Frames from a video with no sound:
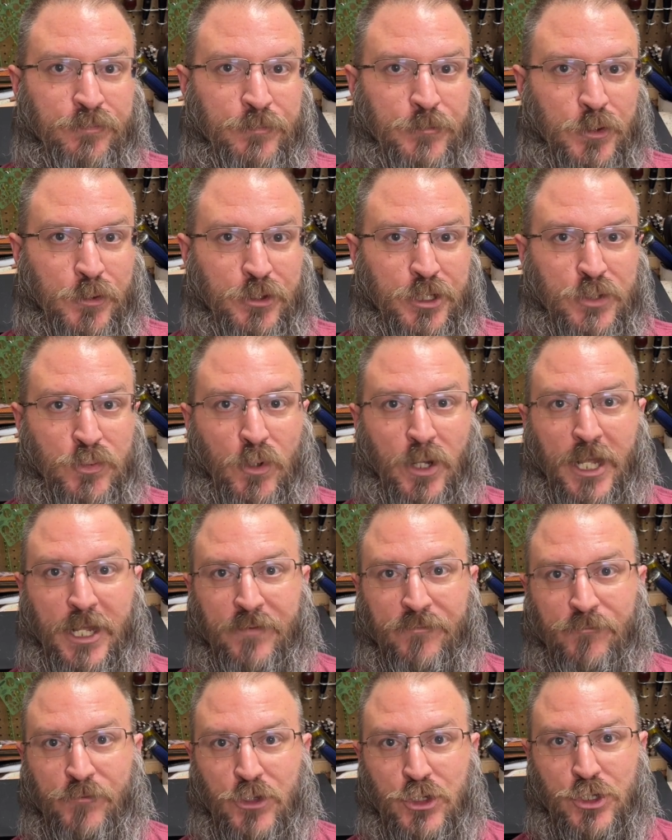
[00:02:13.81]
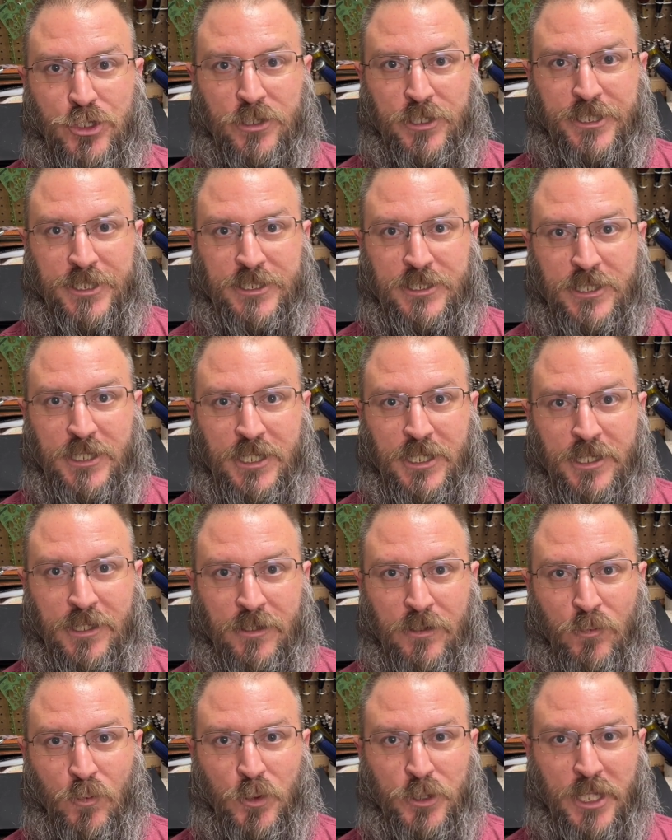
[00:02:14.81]
So this way I can visually see
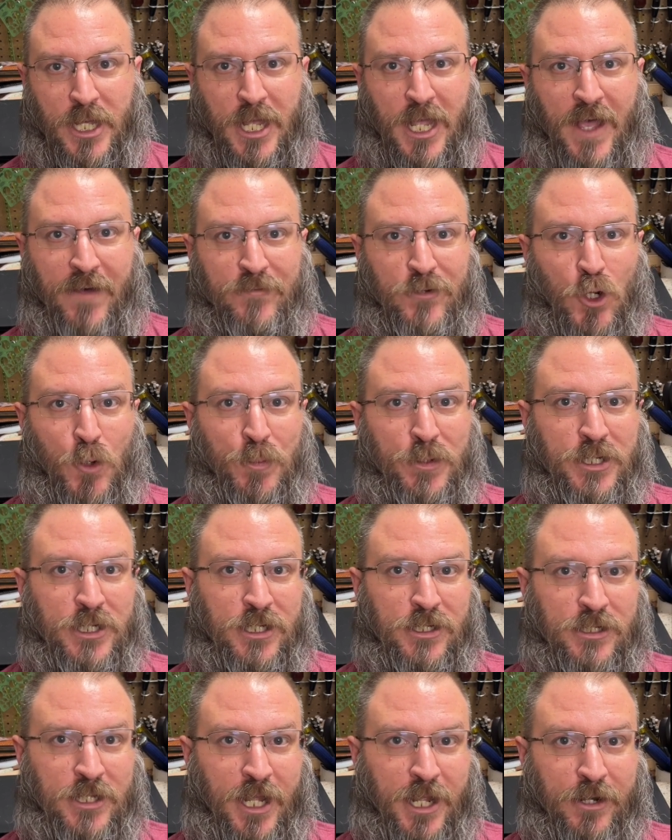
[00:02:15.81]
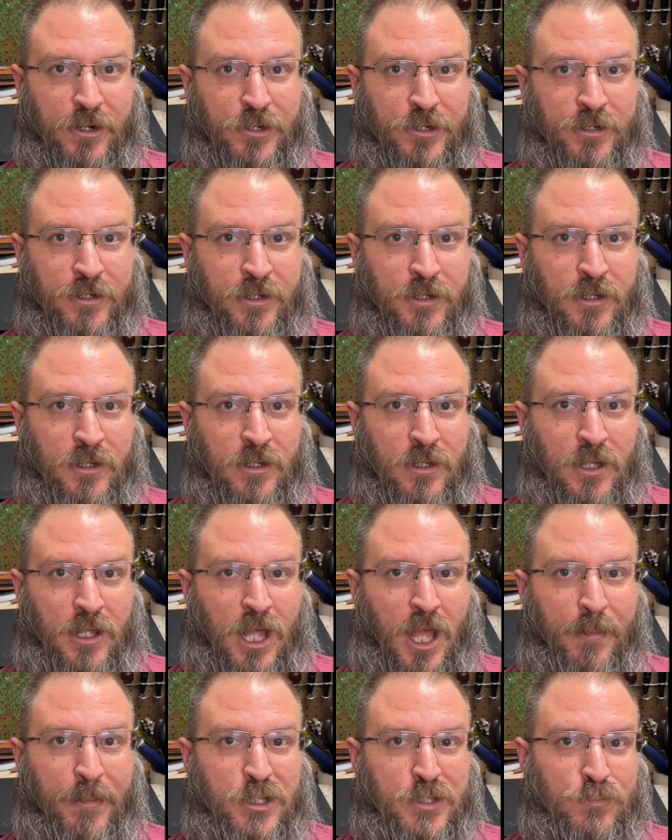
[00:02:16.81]
without having to open the container
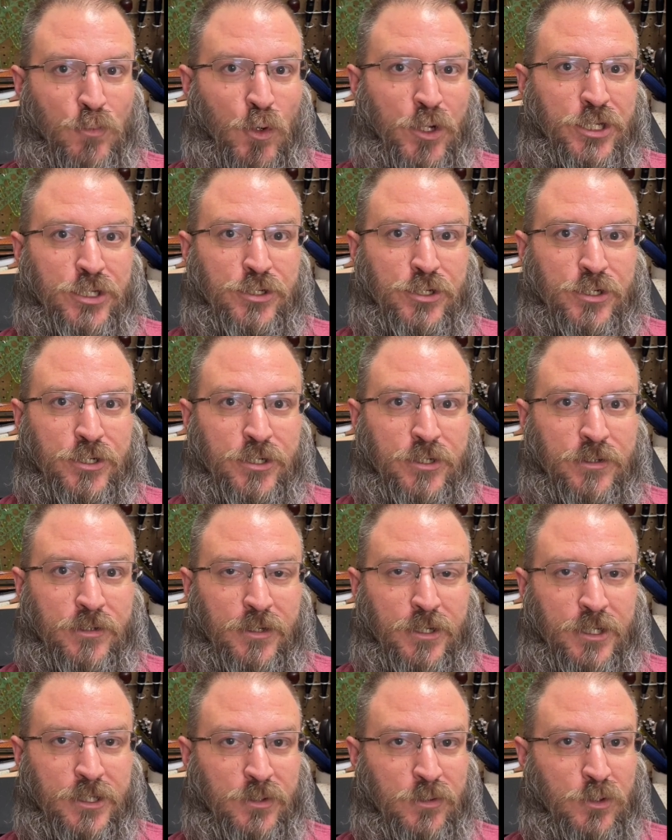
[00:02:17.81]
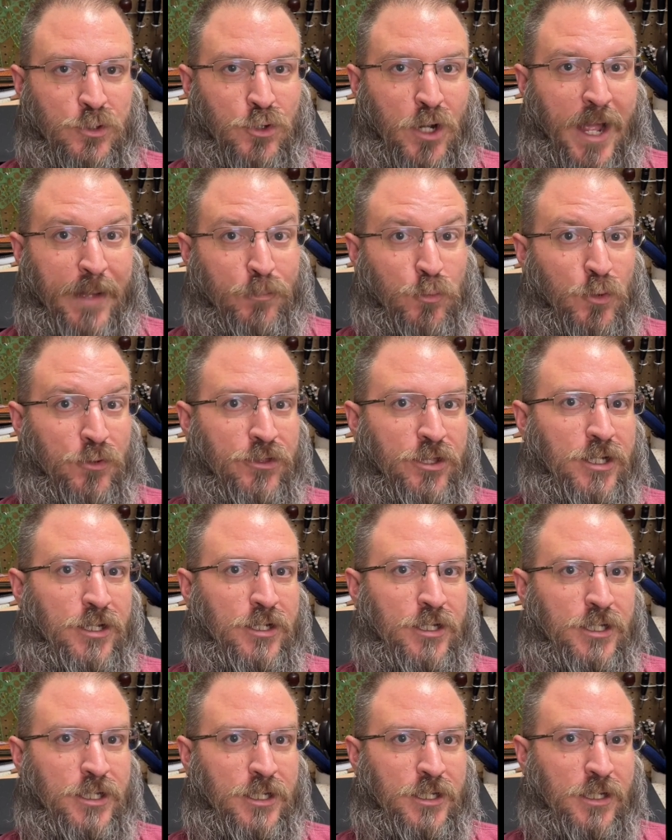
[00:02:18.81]
how much moisture is trapped within
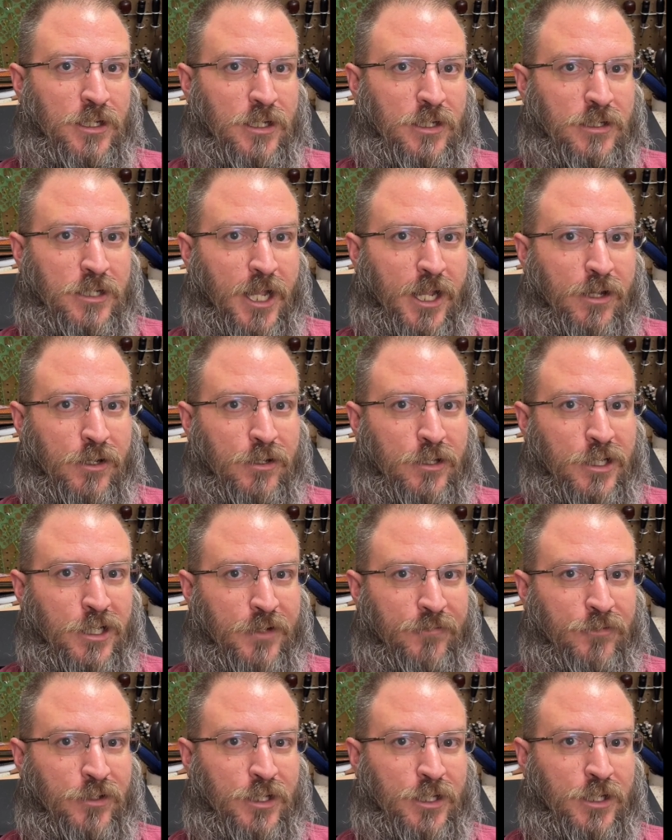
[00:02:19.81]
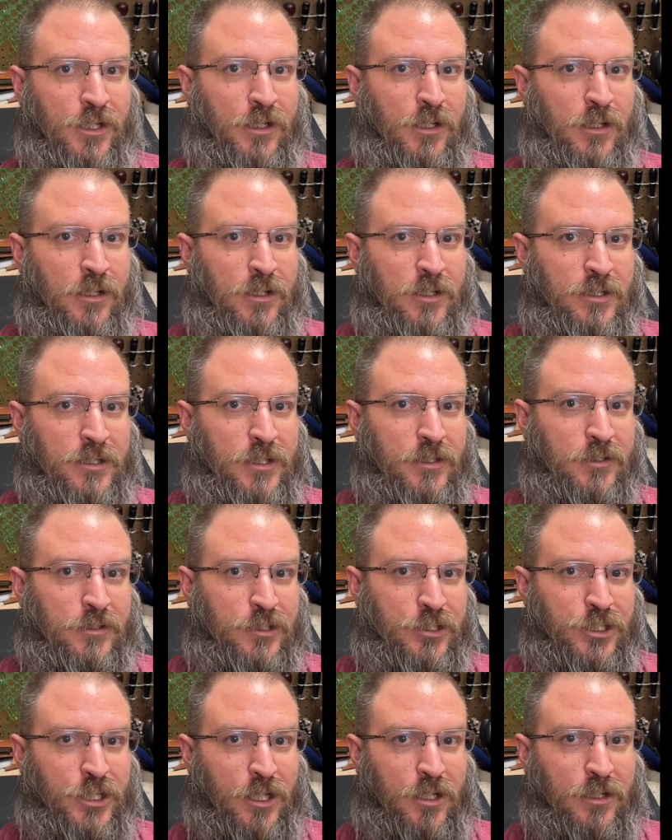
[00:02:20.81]
the container and if the
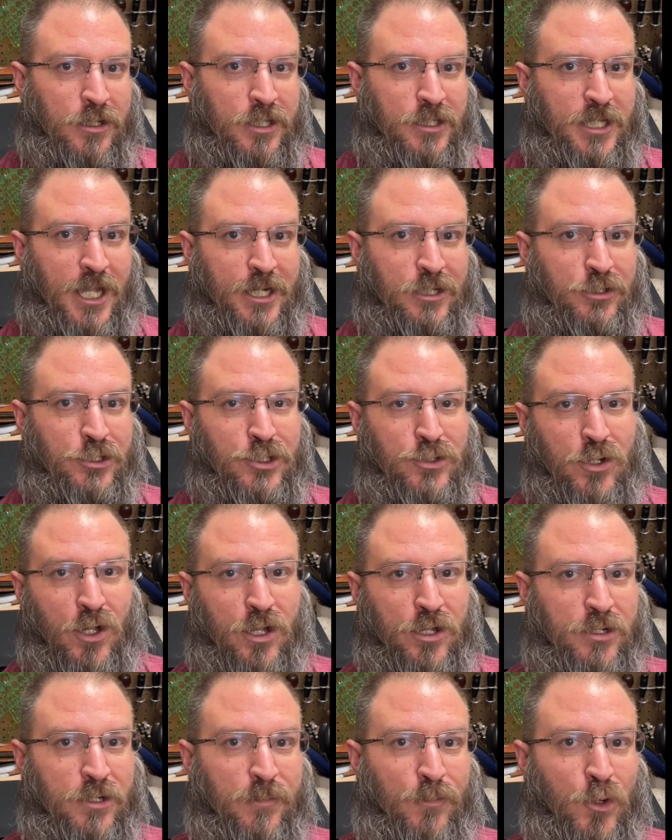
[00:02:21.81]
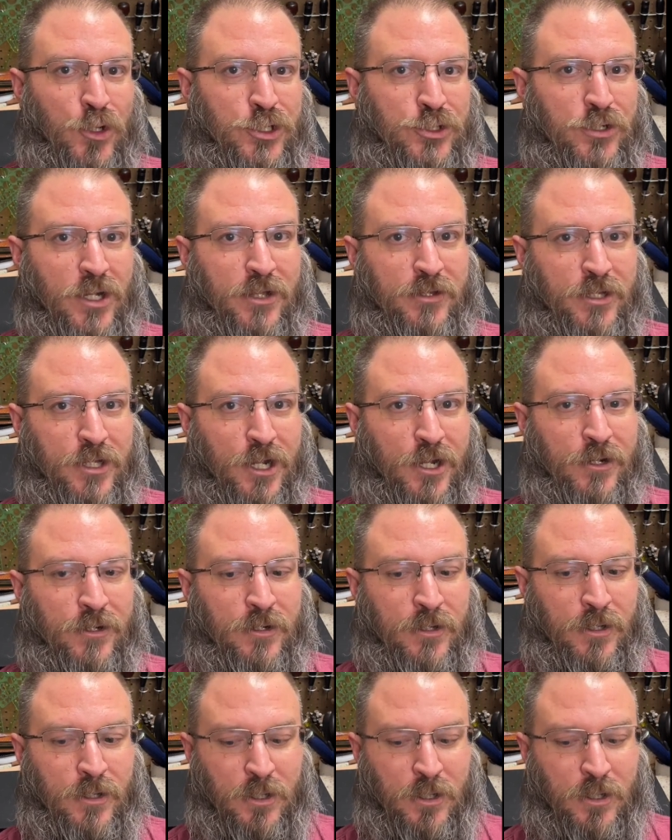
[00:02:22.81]
silica gel is actually drawing the moisture out of the air.